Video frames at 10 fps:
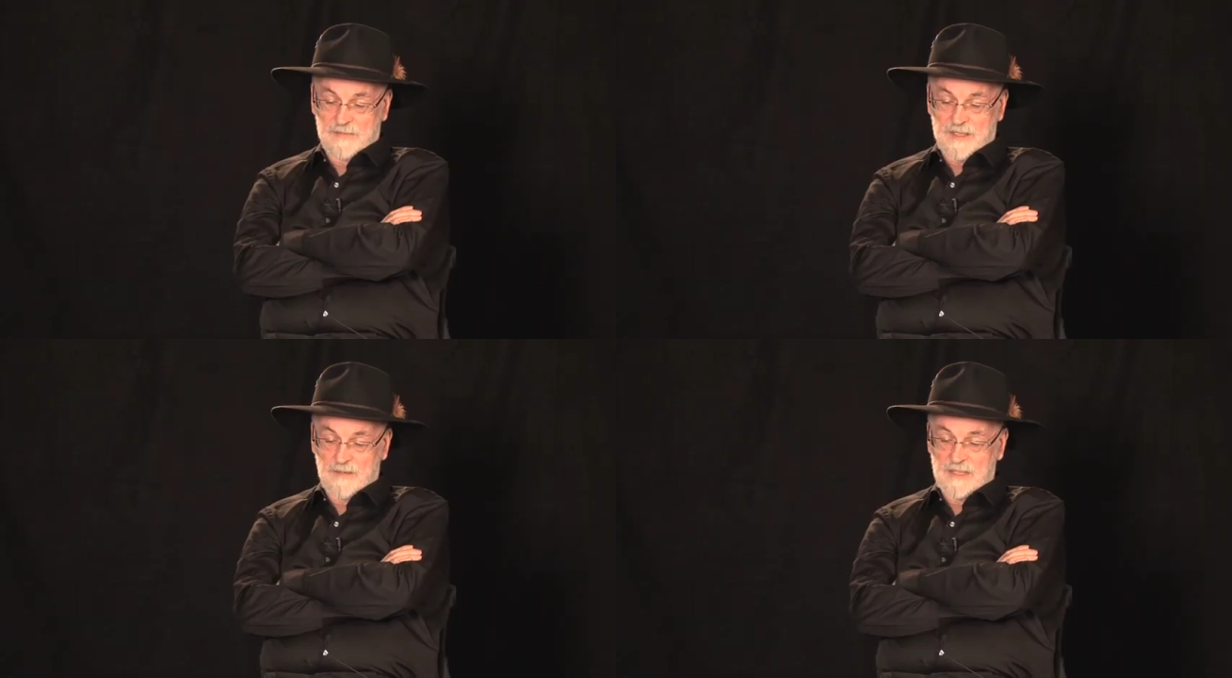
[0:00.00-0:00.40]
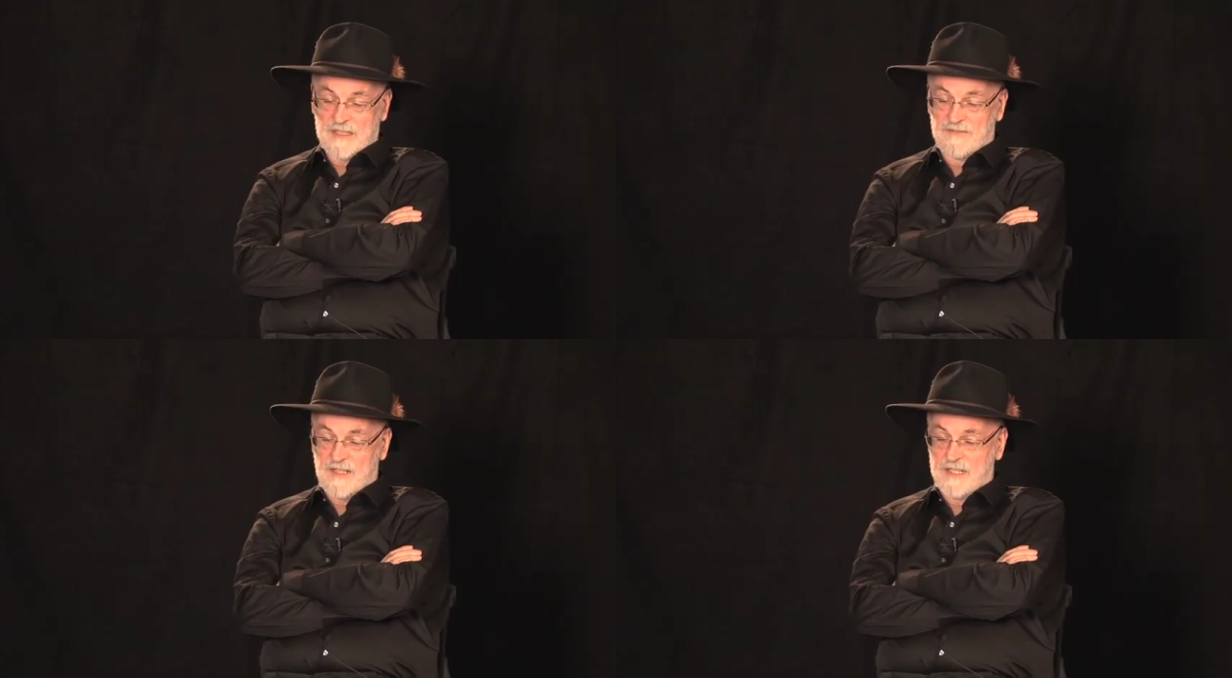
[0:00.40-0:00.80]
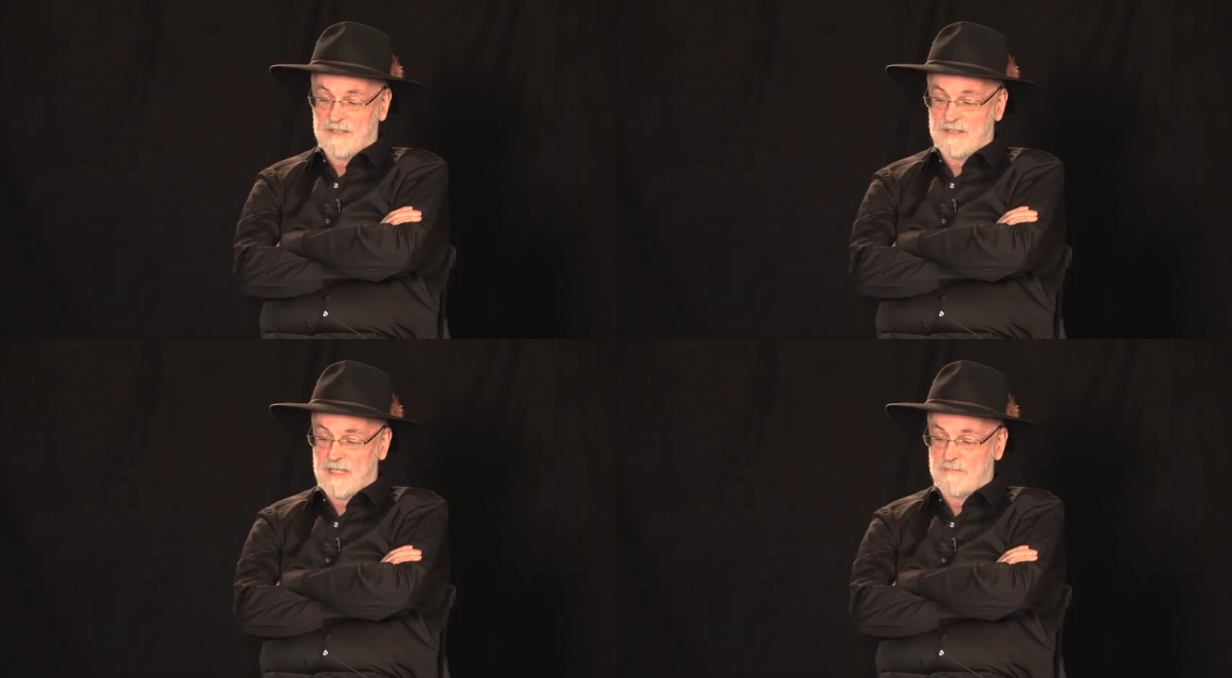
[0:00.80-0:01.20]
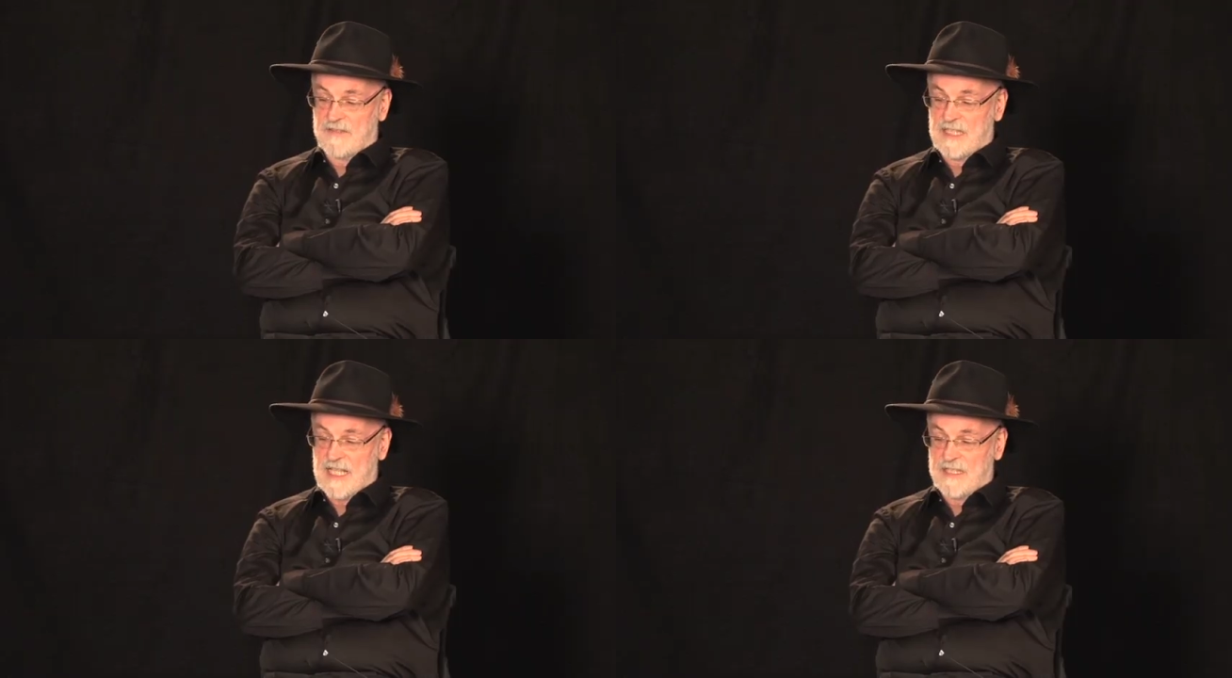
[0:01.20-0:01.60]
so much fun. I'm
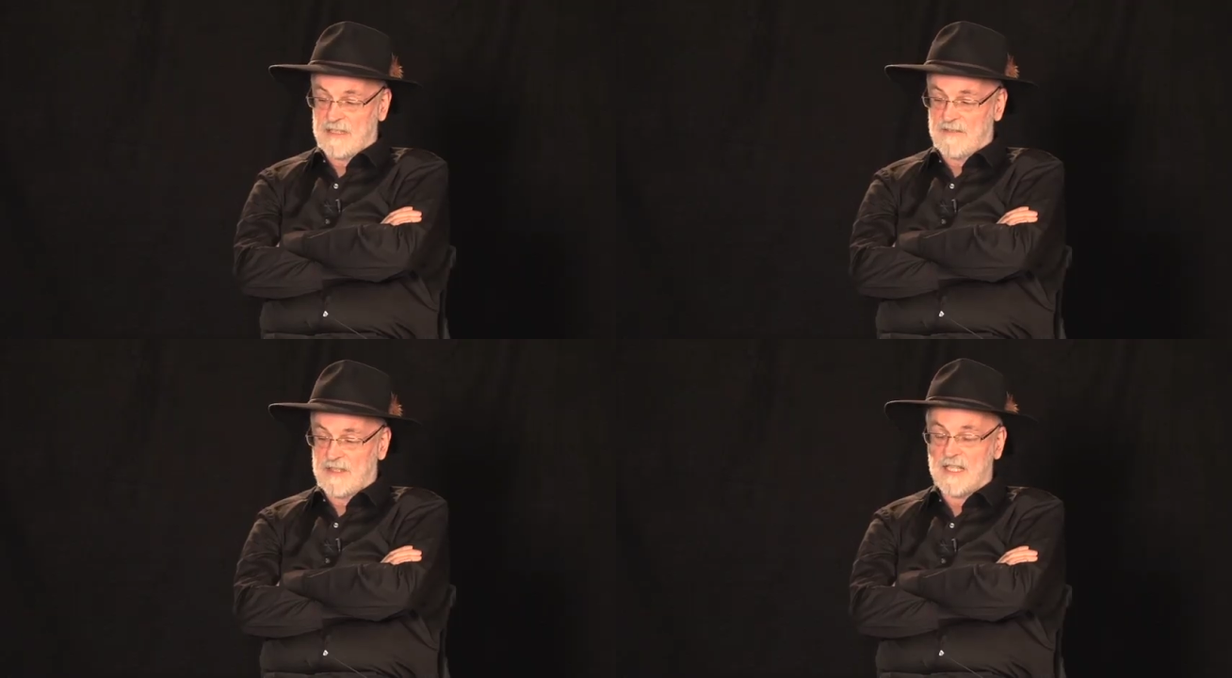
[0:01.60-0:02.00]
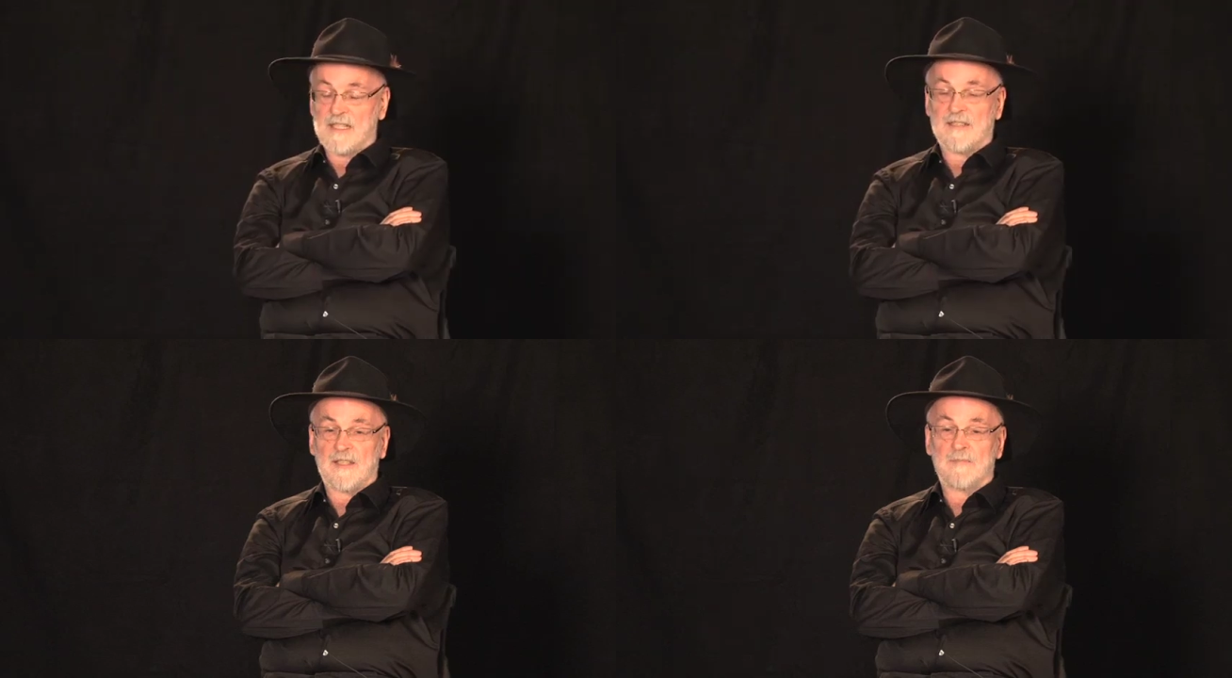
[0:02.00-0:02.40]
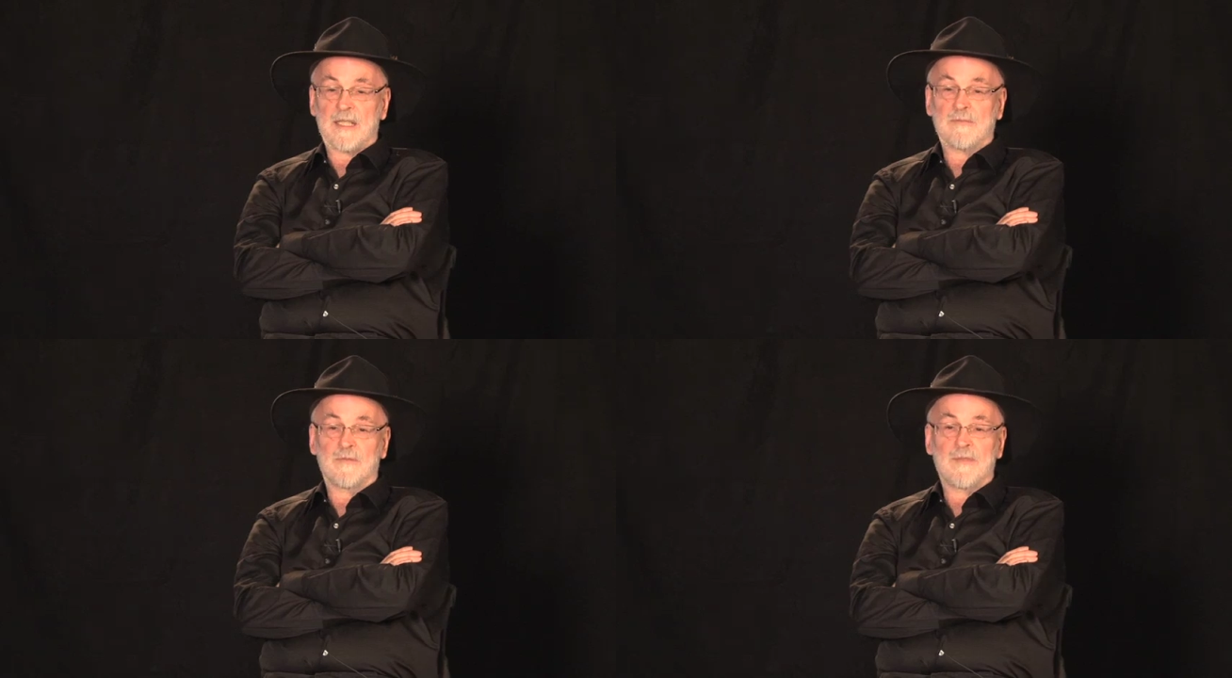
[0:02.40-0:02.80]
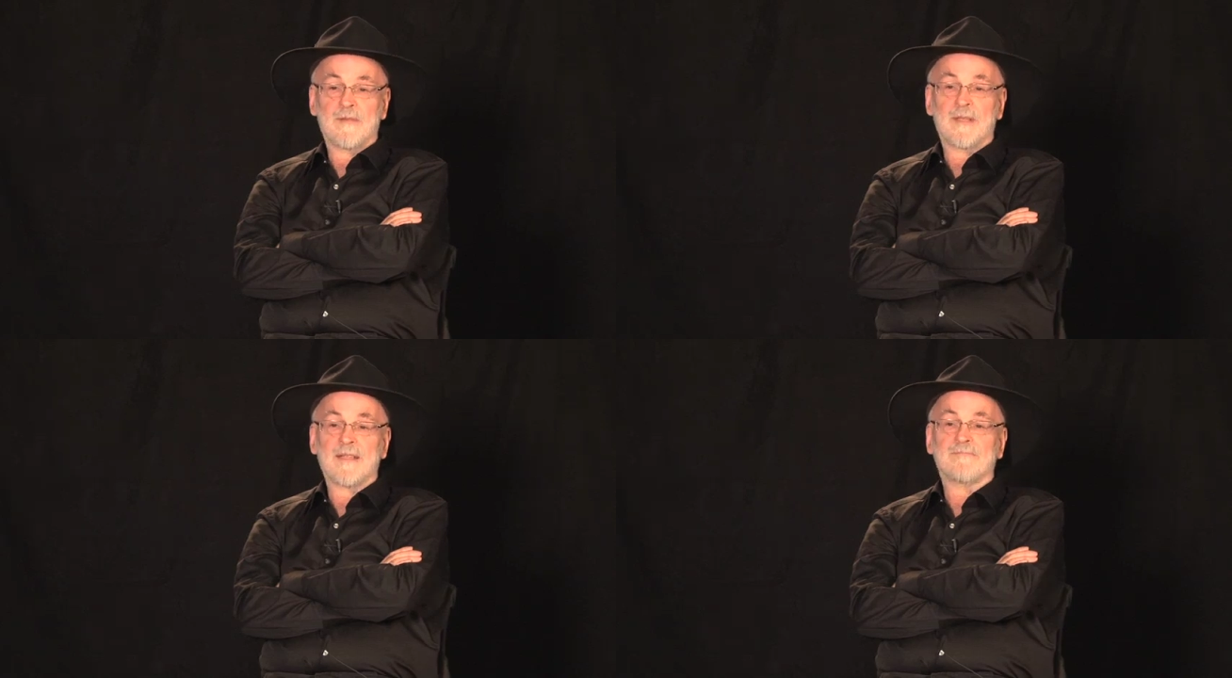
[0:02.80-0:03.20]
glad I've taken other people
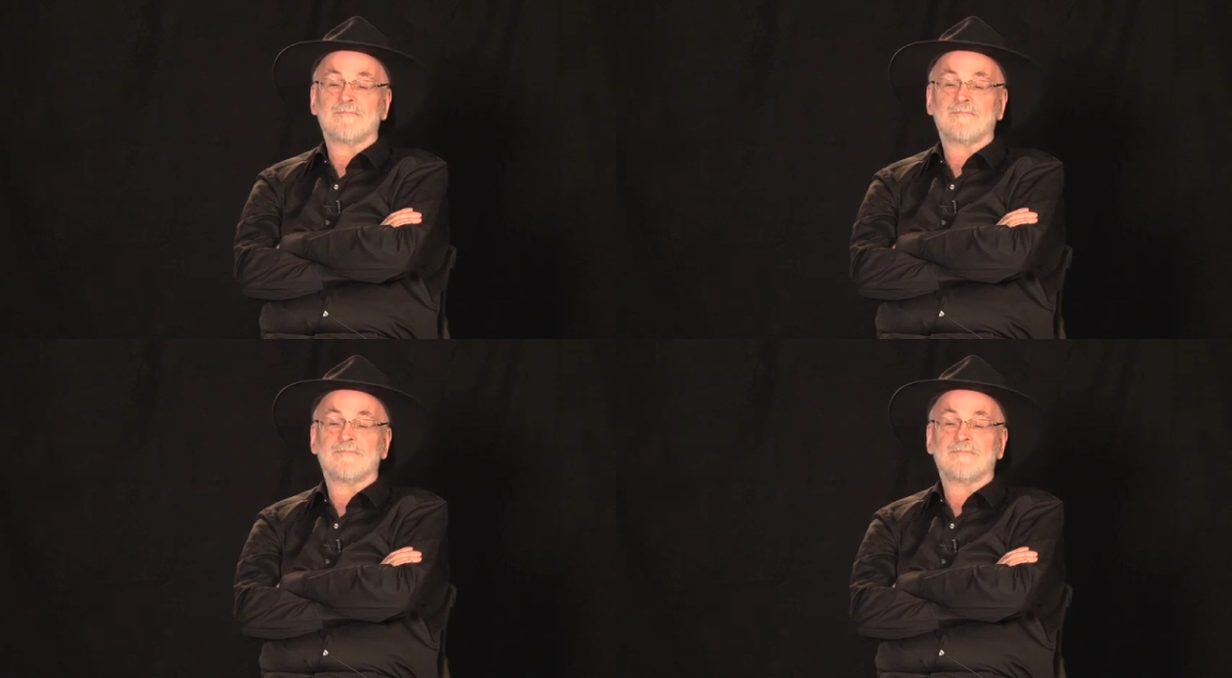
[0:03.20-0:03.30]
with me.